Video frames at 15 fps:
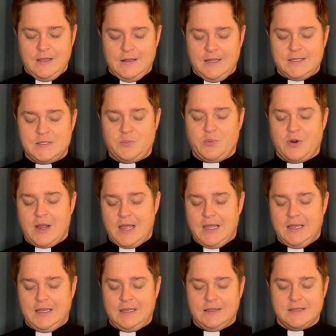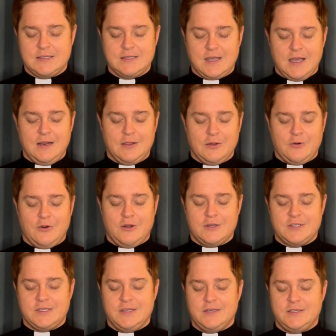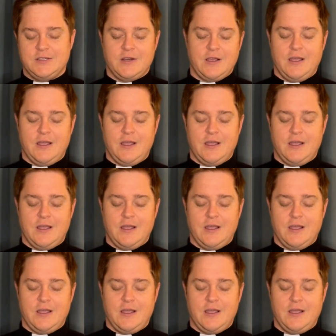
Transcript: Let's pray the sign of the cross in Te